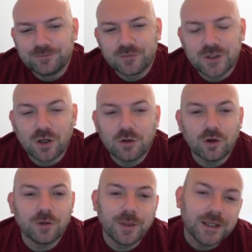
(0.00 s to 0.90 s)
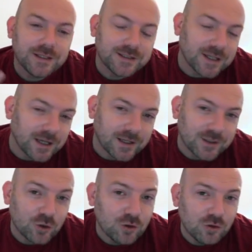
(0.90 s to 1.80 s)
So I played
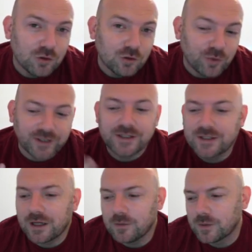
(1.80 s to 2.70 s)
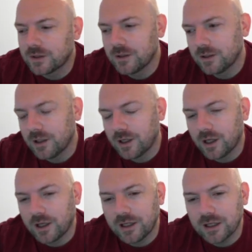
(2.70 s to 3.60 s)
two practice games
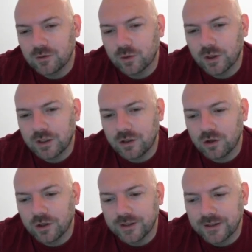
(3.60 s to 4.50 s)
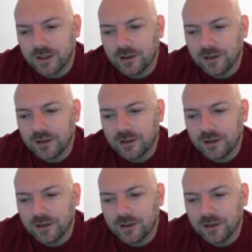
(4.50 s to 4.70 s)
against one of the guys